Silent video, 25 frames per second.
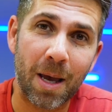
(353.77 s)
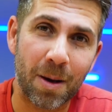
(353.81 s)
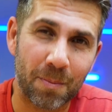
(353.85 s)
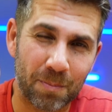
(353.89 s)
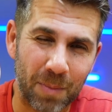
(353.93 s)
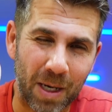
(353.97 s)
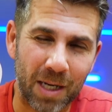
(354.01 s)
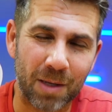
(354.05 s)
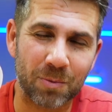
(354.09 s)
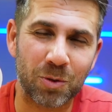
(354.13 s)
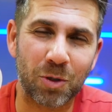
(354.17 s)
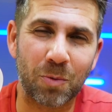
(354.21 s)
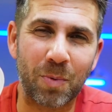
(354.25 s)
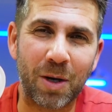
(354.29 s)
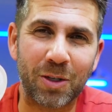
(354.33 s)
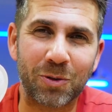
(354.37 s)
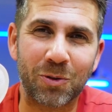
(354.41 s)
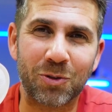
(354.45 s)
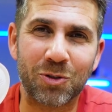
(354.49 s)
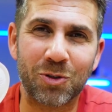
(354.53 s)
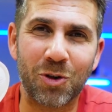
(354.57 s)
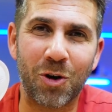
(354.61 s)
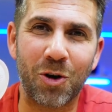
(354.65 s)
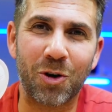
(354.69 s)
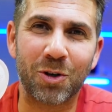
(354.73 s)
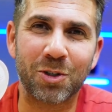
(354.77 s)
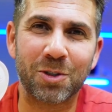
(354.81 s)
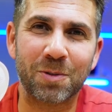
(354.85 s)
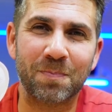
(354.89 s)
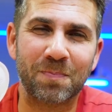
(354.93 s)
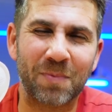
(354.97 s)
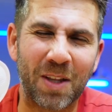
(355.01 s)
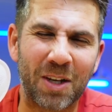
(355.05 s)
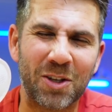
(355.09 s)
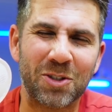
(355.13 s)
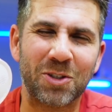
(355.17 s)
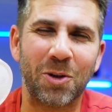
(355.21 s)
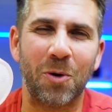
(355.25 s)
My name is Roberto George,
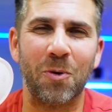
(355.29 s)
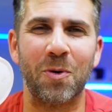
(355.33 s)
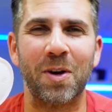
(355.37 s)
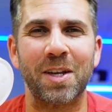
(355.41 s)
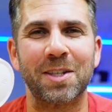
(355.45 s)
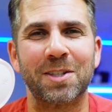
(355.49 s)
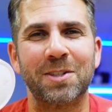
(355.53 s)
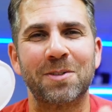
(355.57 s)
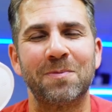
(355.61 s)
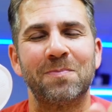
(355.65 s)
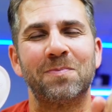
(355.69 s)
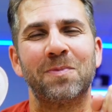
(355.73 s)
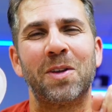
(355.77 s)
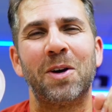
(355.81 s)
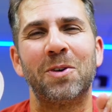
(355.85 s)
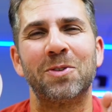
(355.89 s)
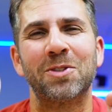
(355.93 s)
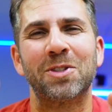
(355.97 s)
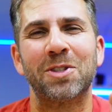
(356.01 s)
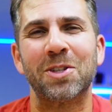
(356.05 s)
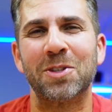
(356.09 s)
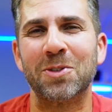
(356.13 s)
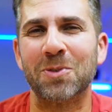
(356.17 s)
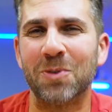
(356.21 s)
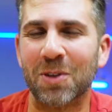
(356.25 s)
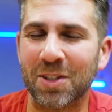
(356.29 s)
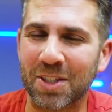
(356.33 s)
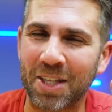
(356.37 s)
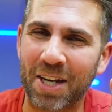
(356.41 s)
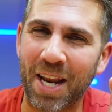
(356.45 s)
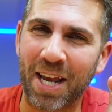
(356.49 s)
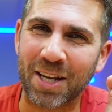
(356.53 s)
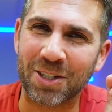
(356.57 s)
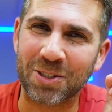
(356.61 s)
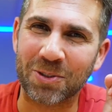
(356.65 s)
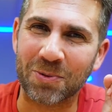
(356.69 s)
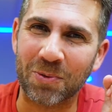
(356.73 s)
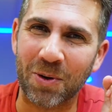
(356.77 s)
and as always, I'll see you on the
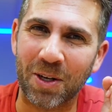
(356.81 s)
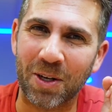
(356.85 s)
next